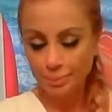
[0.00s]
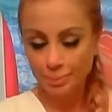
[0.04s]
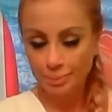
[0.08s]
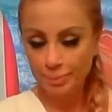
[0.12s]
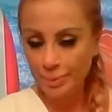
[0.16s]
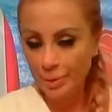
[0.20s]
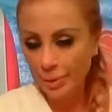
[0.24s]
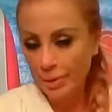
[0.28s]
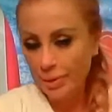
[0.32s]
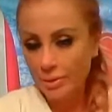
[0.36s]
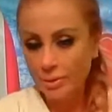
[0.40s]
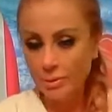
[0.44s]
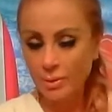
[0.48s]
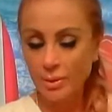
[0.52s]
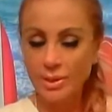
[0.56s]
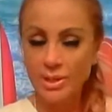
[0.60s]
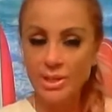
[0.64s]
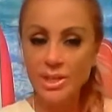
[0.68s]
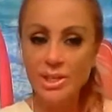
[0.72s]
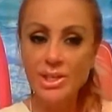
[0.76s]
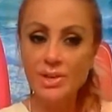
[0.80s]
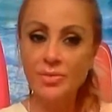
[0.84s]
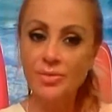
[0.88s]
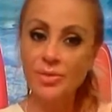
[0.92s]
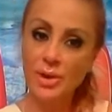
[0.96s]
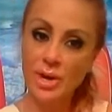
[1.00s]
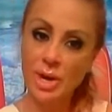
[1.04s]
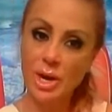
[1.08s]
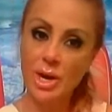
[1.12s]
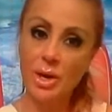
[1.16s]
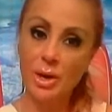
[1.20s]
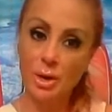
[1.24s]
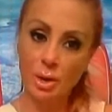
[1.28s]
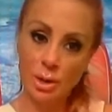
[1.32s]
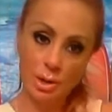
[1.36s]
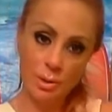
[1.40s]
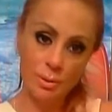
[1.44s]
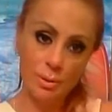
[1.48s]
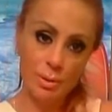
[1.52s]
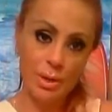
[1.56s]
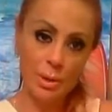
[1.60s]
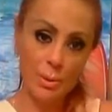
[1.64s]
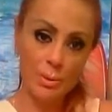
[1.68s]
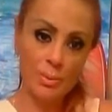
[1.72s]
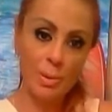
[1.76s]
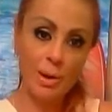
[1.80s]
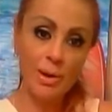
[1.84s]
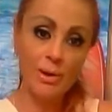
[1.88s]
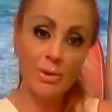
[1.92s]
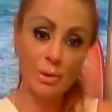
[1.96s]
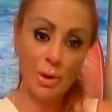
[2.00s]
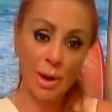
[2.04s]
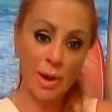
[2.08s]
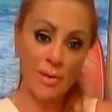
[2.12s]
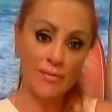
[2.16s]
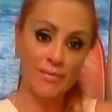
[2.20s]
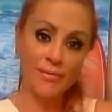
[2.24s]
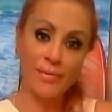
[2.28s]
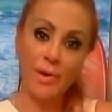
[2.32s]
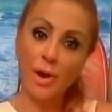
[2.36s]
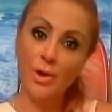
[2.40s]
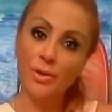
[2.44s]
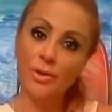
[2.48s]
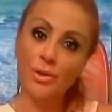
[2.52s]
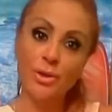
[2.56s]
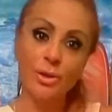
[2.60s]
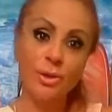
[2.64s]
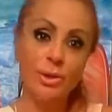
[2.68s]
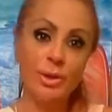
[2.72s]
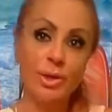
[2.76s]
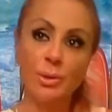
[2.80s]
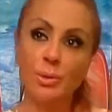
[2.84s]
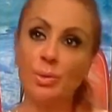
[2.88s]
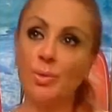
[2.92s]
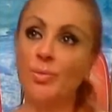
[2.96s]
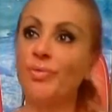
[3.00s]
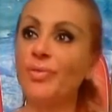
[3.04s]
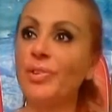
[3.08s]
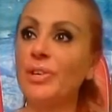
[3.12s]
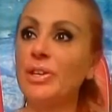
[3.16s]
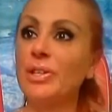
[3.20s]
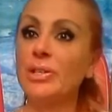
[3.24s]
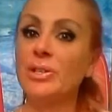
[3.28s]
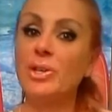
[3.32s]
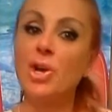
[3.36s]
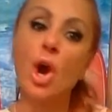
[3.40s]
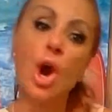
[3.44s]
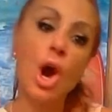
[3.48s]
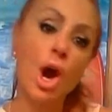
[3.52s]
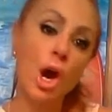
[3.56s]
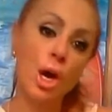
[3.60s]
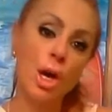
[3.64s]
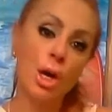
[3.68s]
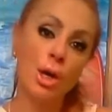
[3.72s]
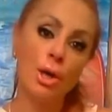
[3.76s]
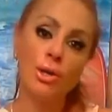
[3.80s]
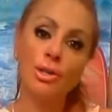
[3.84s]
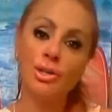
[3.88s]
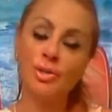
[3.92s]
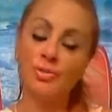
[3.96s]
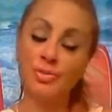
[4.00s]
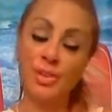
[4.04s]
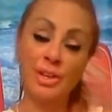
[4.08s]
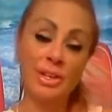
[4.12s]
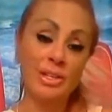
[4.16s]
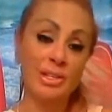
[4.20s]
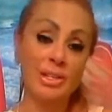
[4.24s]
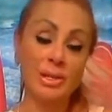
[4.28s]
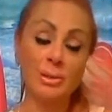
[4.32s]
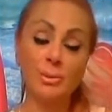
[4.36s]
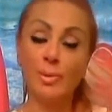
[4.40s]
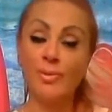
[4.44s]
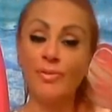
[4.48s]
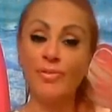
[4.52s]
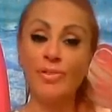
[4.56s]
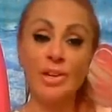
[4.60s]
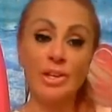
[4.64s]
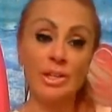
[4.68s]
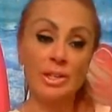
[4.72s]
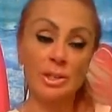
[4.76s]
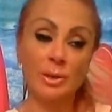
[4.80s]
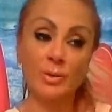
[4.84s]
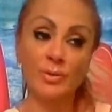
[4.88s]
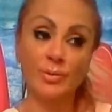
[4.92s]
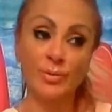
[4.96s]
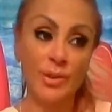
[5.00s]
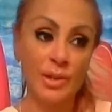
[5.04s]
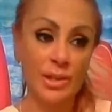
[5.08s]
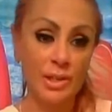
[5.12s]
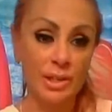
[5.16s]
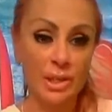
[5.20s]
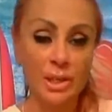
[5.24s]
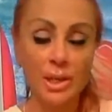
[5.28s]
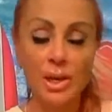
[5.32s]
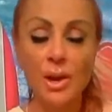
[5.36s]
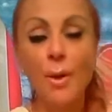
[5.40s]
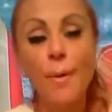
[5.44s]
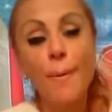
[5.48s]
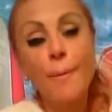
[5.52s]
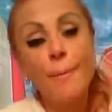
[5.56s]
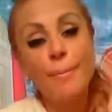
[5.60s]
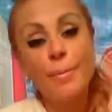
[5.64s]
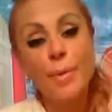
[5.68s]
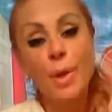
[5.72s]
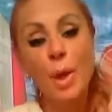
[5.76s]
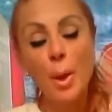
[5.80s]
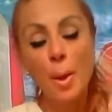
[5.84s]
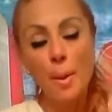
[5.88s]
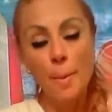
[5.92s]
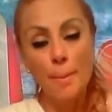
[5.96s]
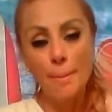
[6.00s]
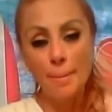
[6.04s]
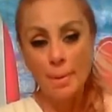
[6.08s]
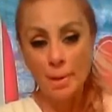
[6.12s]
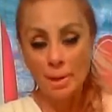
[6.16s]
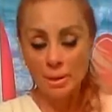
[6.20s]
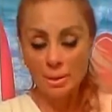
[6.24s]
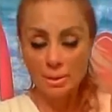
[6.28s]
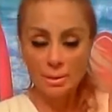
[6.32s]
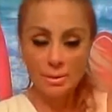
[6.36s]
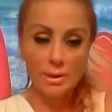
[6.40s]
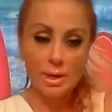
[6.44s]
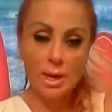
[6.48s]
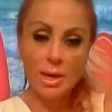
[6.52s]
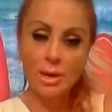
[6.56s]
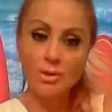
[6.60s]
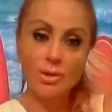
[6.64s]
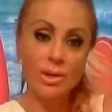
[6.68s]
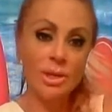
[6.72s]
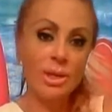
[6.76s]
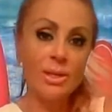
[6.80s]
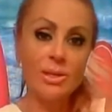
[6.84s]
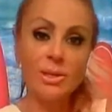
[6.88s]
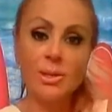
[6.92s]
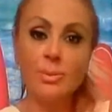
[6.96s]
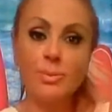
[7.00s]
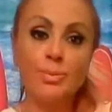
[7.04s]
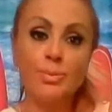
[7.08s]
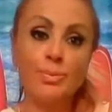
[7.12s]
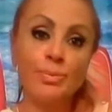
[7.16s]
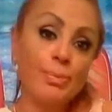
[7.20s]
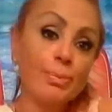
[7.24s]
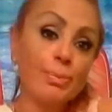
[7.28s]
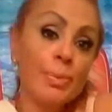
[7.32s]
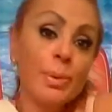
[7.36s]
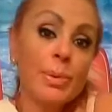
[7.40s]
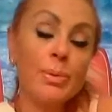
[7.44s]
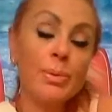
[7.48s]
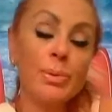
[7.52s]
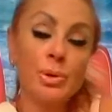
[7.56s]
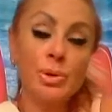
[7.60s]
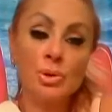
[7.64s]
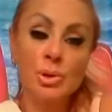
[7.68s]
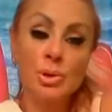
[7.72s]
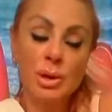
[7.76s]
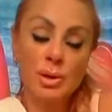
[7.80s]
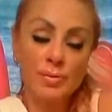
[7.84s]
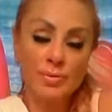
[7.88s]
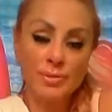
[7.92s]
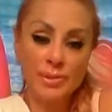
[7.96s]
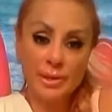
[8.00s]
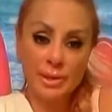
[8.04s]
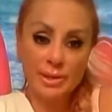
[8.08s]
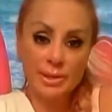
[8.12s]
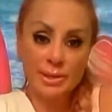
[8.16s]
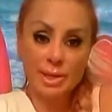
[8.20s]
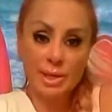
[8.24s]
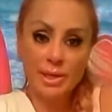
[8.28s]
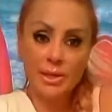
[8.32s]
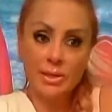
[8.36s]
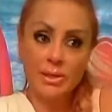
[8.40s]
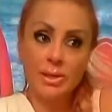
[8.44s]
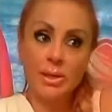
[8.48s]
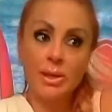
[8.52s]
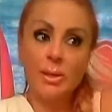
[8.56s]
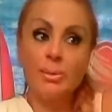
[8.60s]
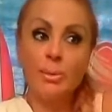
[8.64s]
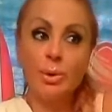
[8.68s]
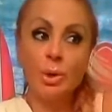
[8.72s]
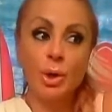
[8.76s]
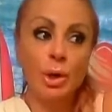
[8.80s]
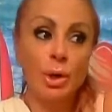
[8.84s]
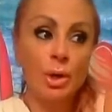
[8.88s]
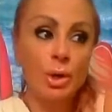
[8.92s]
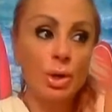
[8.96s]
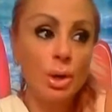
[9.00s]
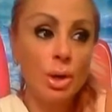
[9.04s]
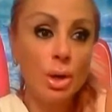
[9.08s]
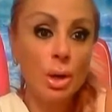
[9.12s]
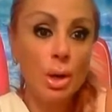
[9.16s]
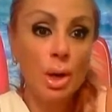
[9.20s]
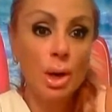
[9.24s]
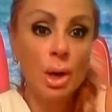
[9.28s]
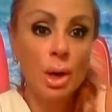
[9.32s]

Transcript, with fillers: but it's a different era. Like, my grandfather, he would fix cars, if things need to be fixed, he'd fix it. But nowadays, people don't know how to fix things anymore.